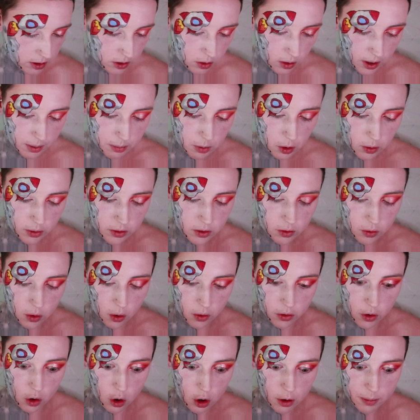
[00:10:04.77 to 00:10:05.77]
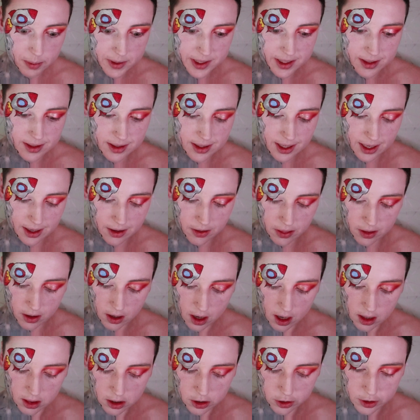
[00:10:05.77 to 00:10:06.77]
So I'm going to go the opposite side of the
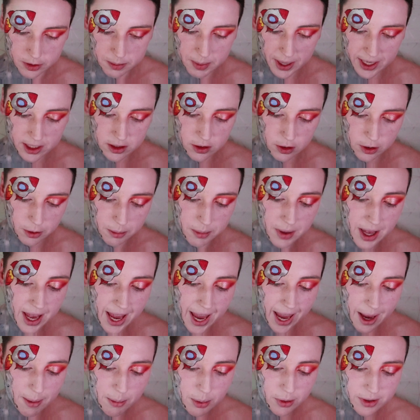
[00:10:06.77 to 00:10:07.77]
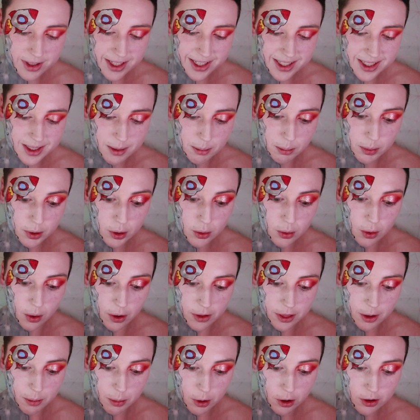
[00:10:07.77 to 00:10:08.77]
color spectrum and put in some blue
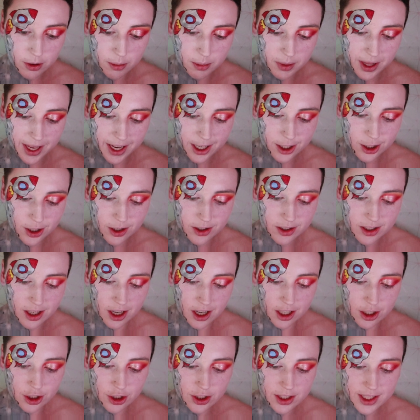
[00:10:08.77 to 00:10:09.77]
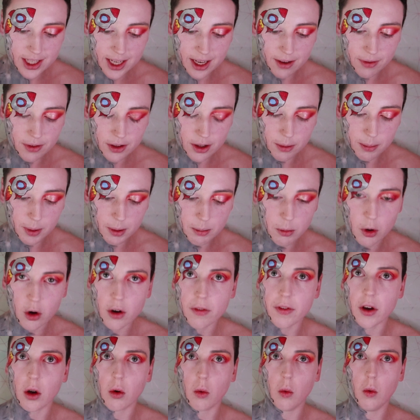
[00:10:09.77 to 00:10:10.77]
on the bottom lashes. Just to give it a bit more
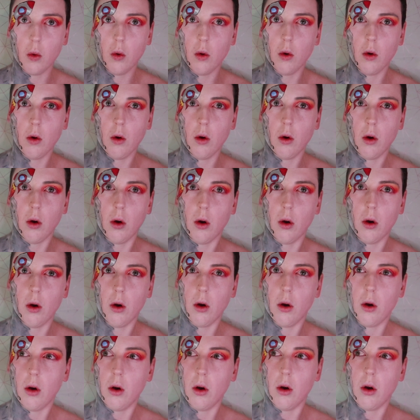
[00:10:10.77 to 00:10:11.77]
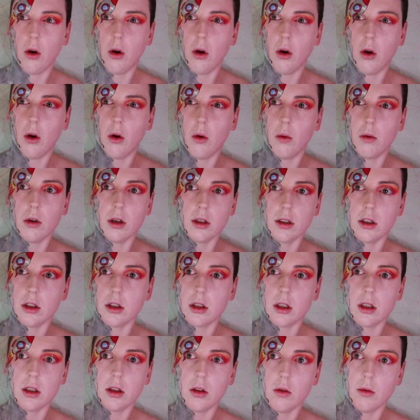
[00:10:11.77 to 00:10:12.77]
of a, ooh, what is
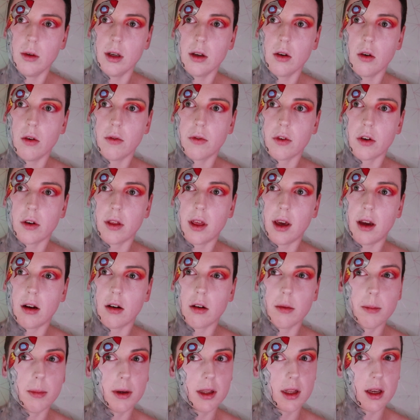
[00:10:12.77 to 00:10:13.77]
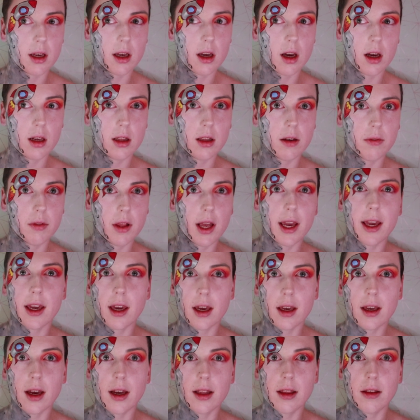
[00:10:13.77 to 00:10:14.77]
she doing over there? But I kind of like
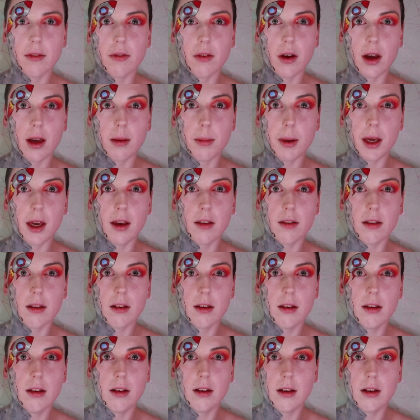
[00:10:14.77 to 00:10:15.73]
it, kind of vibe, yes.